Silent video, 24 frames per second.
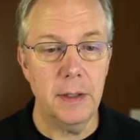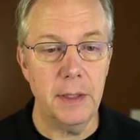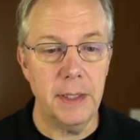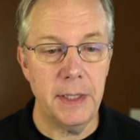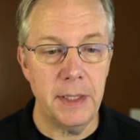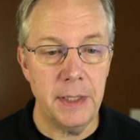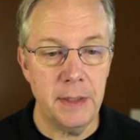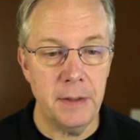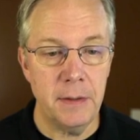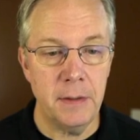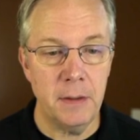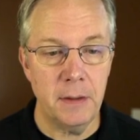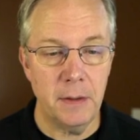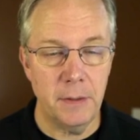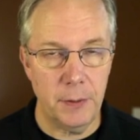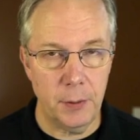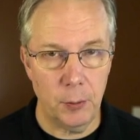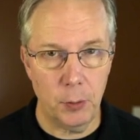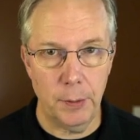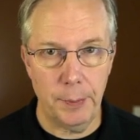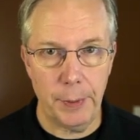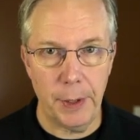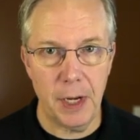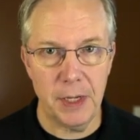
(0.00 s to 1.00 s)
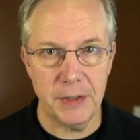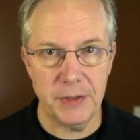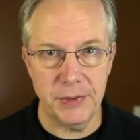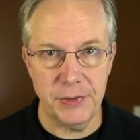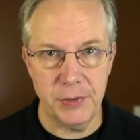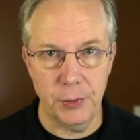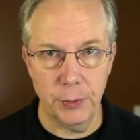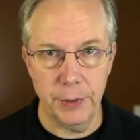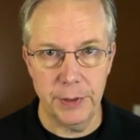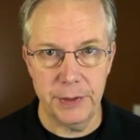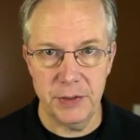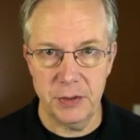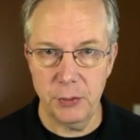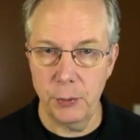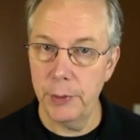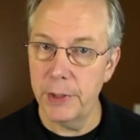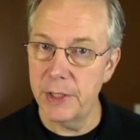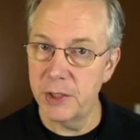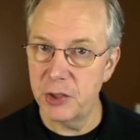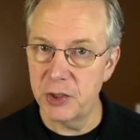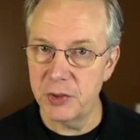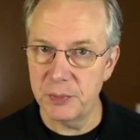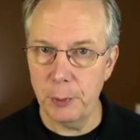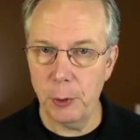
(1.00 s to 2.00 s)
in the repository so we
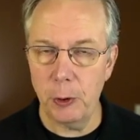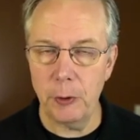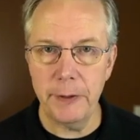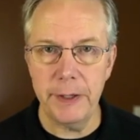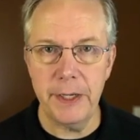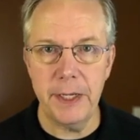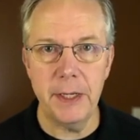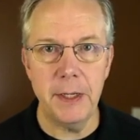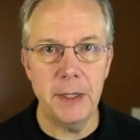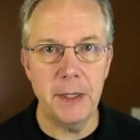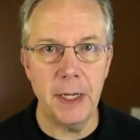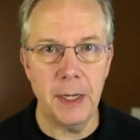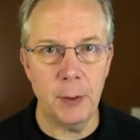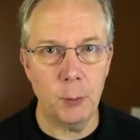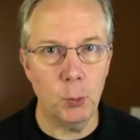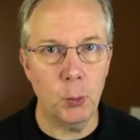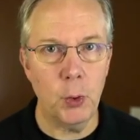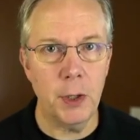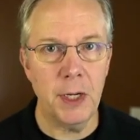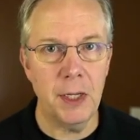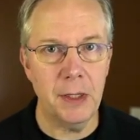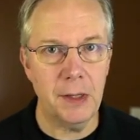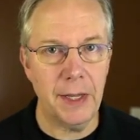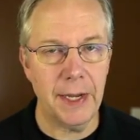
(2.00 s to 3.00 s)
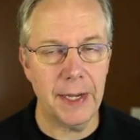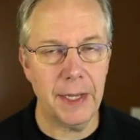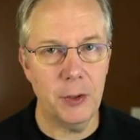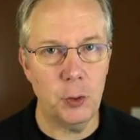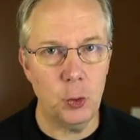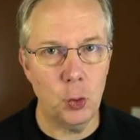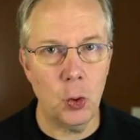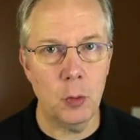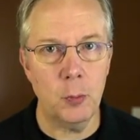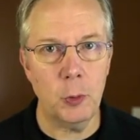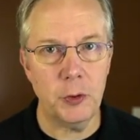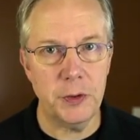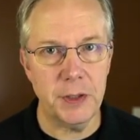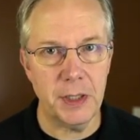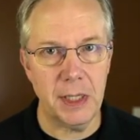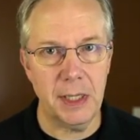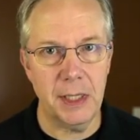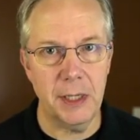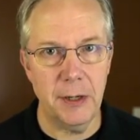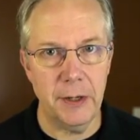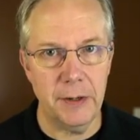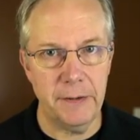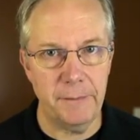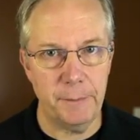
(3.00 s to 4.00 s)
could just pull it in and run it like a normal
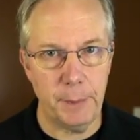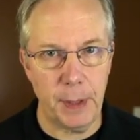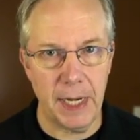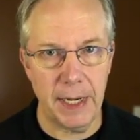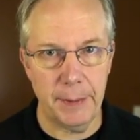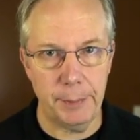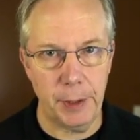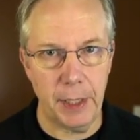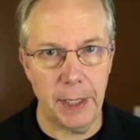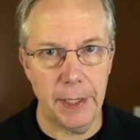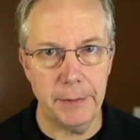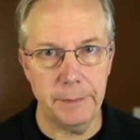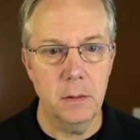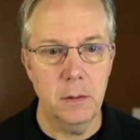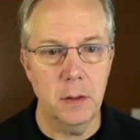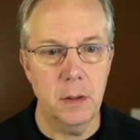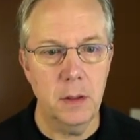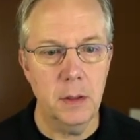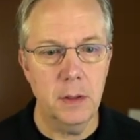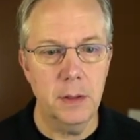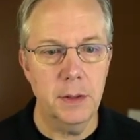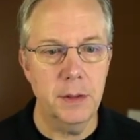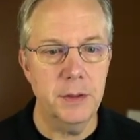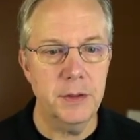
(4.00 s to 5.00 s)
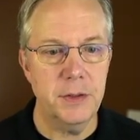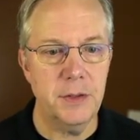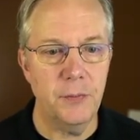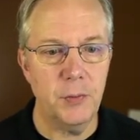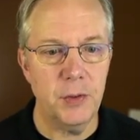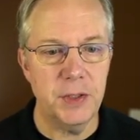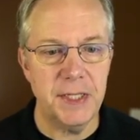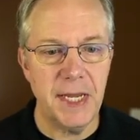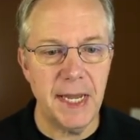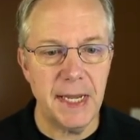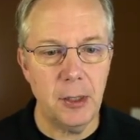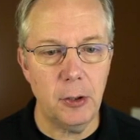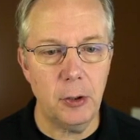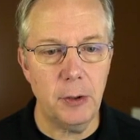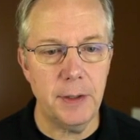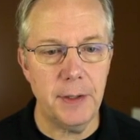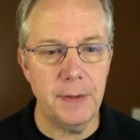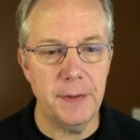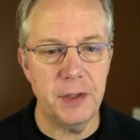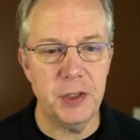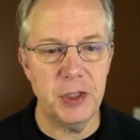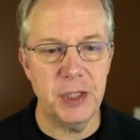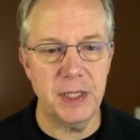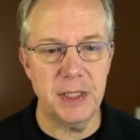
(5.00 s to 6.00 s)
declarative pipeline. So if we take a look
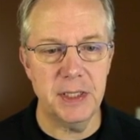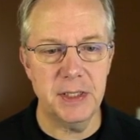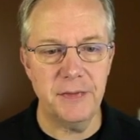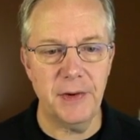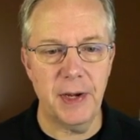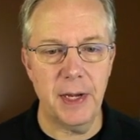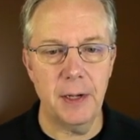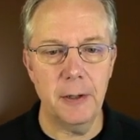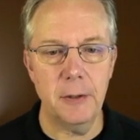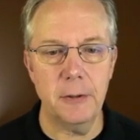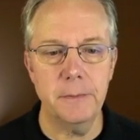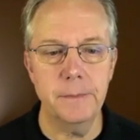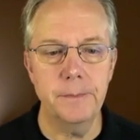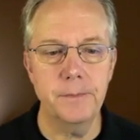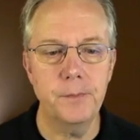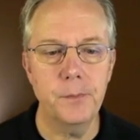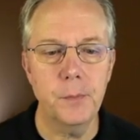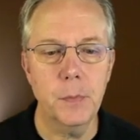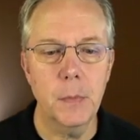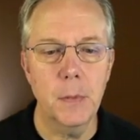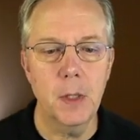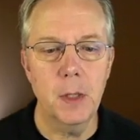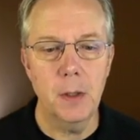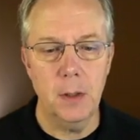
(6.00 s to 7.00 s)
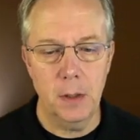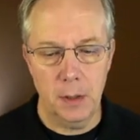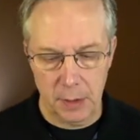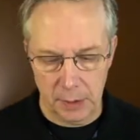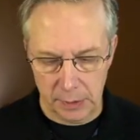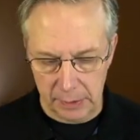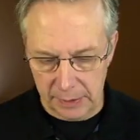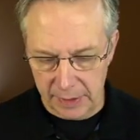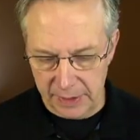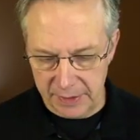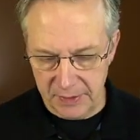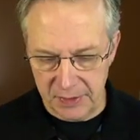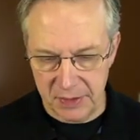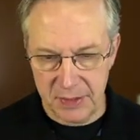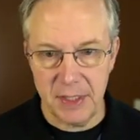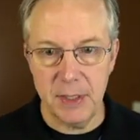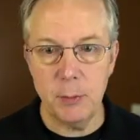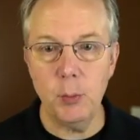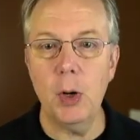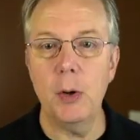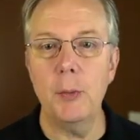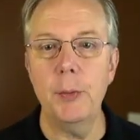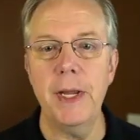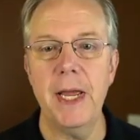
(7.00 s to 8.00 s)
at the Jenkins file, let's see
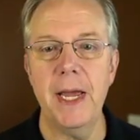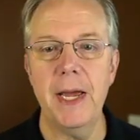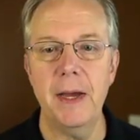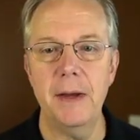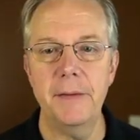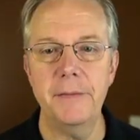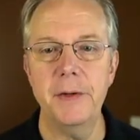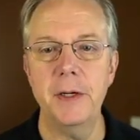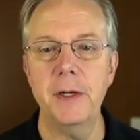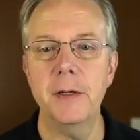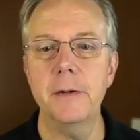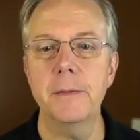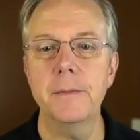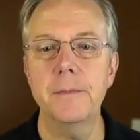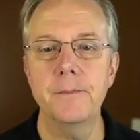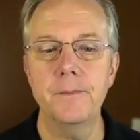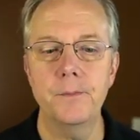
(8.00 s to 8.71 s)
what we have here.